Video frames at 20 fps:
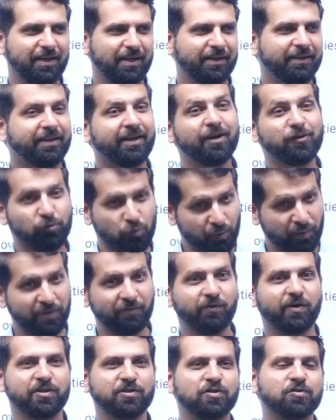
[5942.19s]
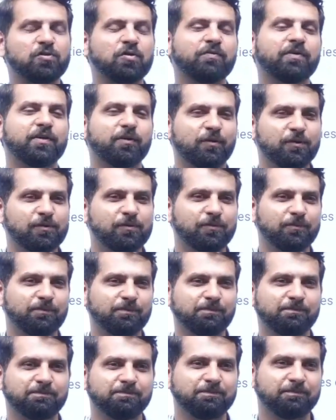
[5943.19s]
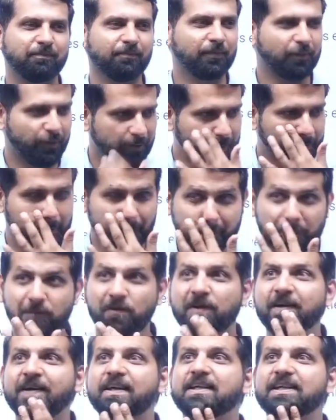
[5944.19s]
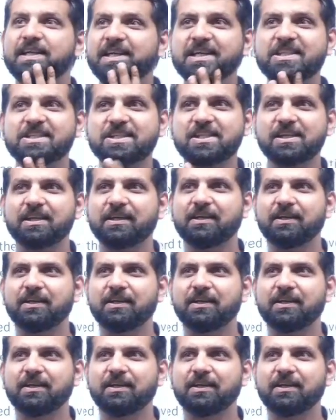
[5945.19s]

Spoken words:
There are so many versions of it also. Okay, so each